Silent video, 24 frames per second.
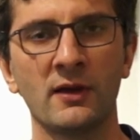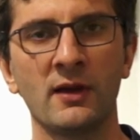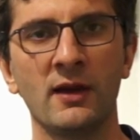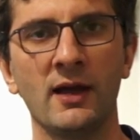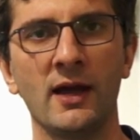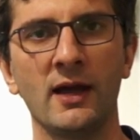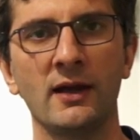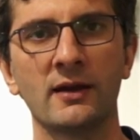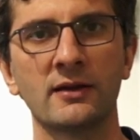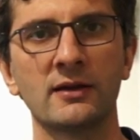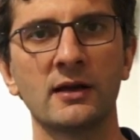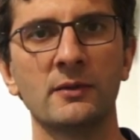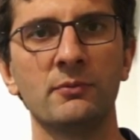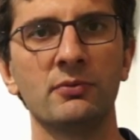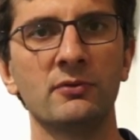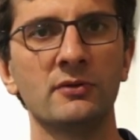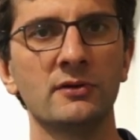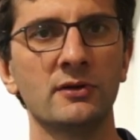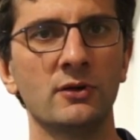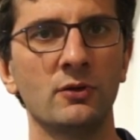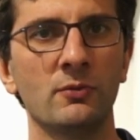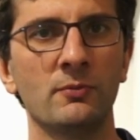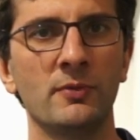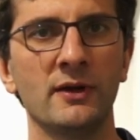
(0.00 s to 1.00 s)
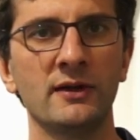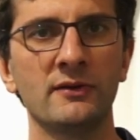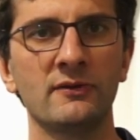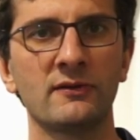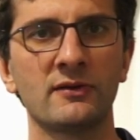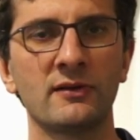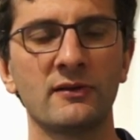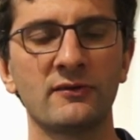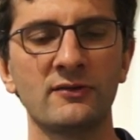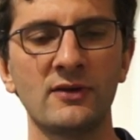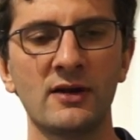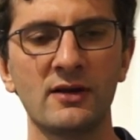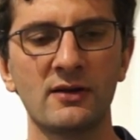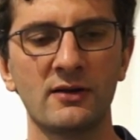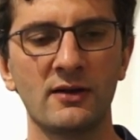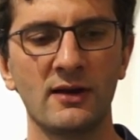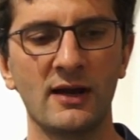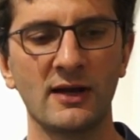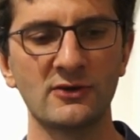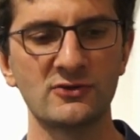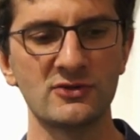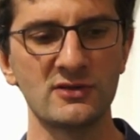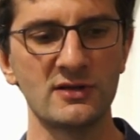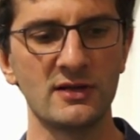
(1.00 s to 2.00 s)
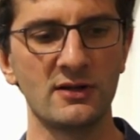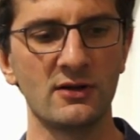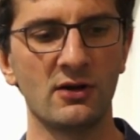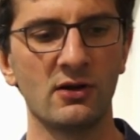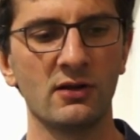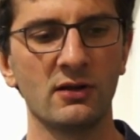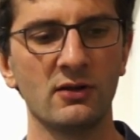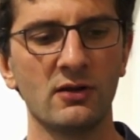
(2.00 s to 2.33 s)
add a couple little buttons, because it's not actually in a